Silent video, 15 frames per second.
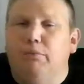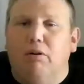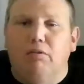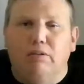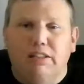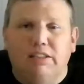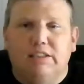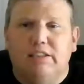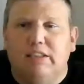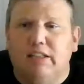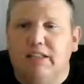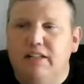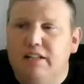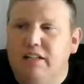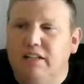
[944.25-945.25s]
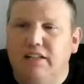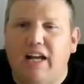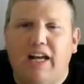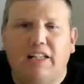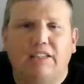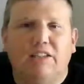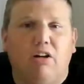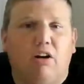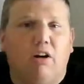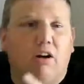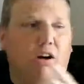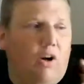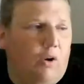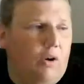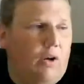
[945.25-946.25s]
Pro wrestling,
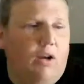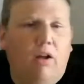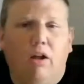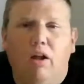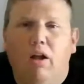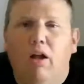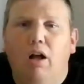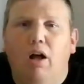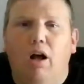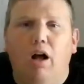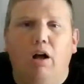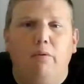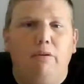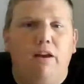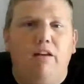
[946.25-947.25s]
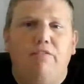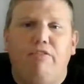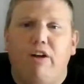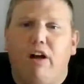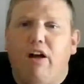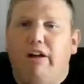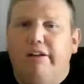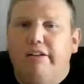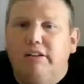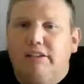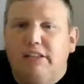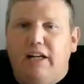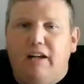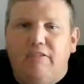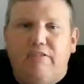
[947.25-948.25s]
NASCAR, NFL,
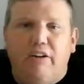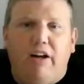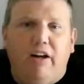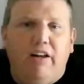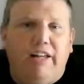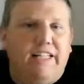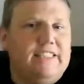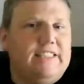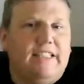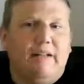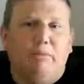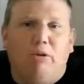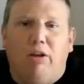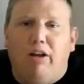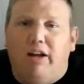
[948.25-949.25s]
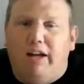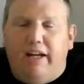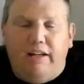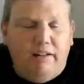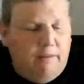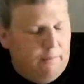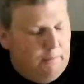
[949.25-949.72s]
CFL, NCAA.